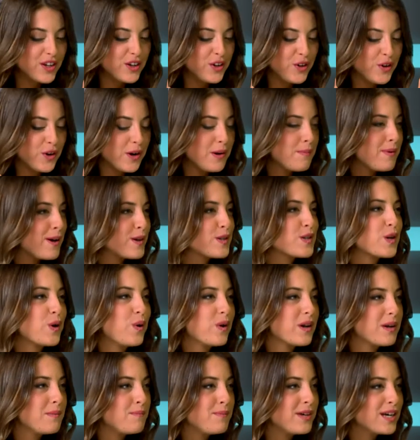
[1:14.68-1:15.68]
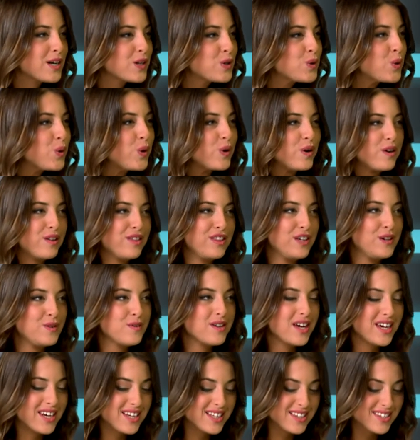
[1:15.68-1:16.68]
you're about to go on a big tour in the
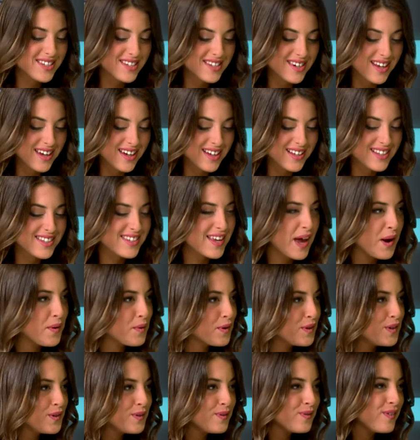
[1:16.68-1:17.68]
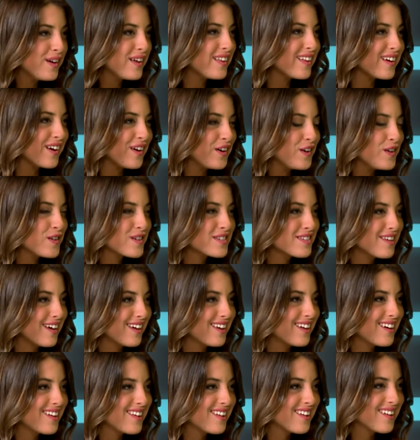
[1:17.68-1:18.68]
United States. How are you feeling? Are you
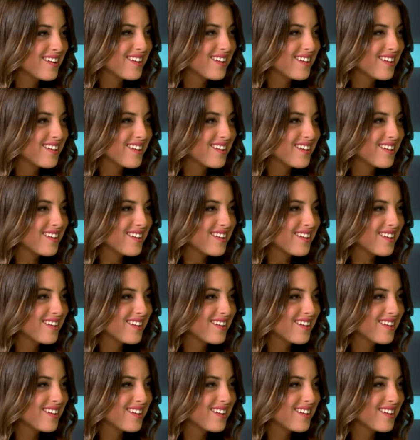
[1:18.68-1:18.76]
excited?